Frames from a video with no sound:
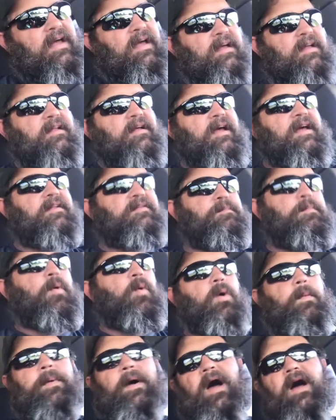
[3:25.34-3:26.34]
It's
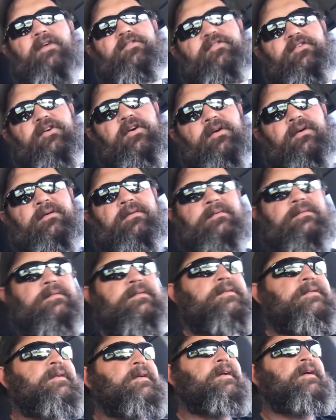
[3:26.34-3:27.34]
poor posture.
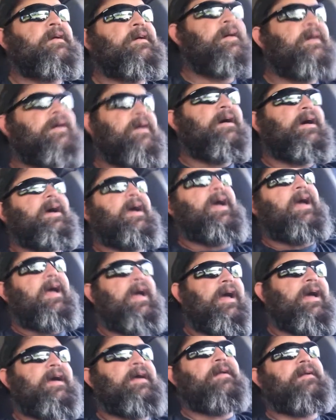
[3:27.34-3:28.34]

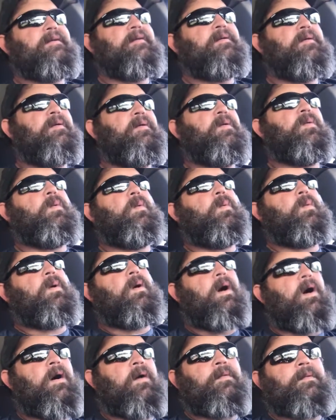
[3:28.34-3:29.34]
And
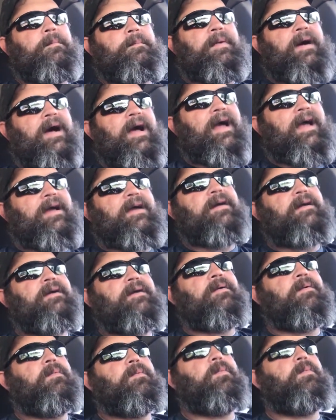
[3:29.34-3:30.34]
on the bike,
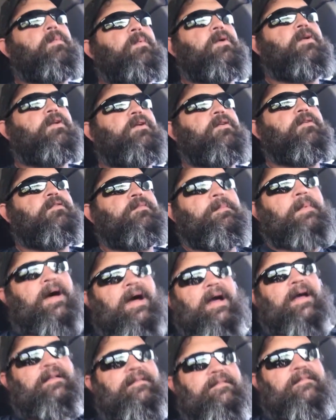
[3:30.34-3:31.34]
when your
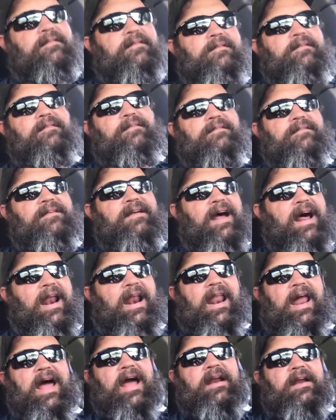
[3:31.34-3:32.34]
spine's
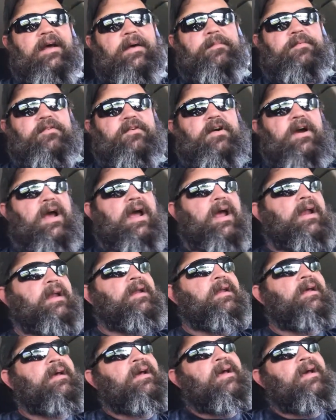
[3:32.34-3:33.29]
not lined up straight,